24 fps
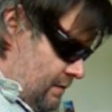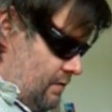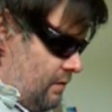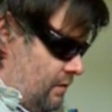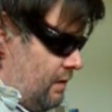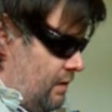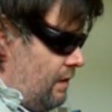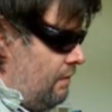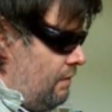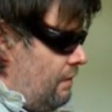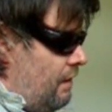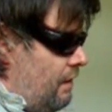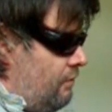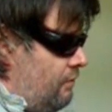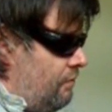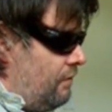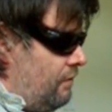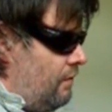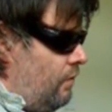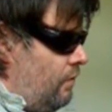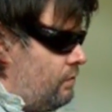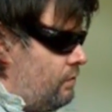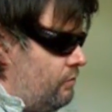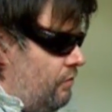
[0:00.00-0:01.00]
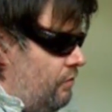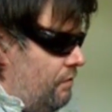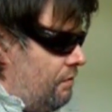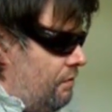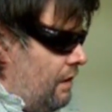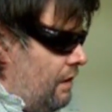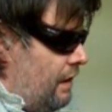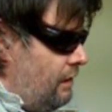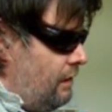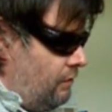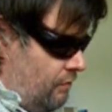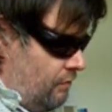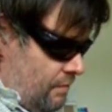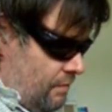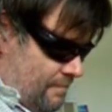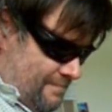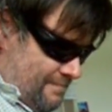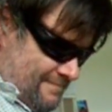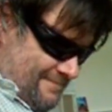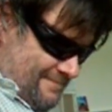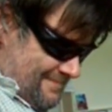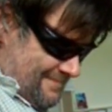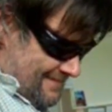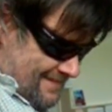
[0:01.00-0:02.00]
Okay, there's an old result.
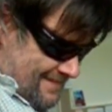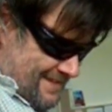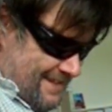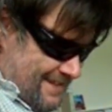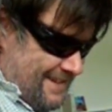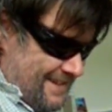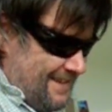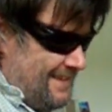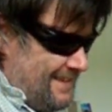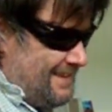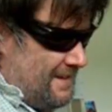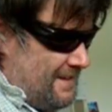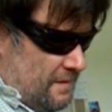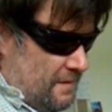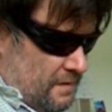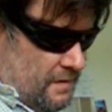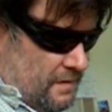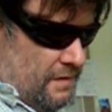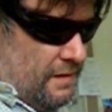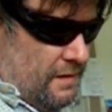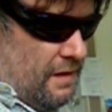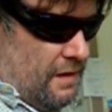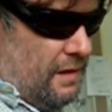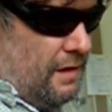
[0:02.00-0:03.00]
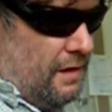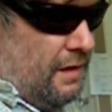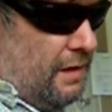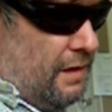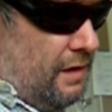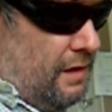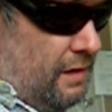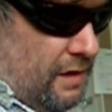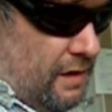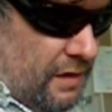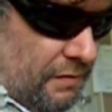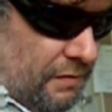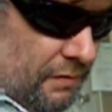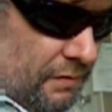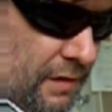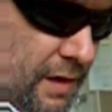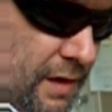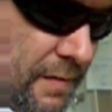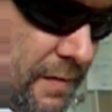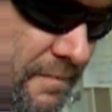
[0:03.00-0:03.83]
Uh, let's see.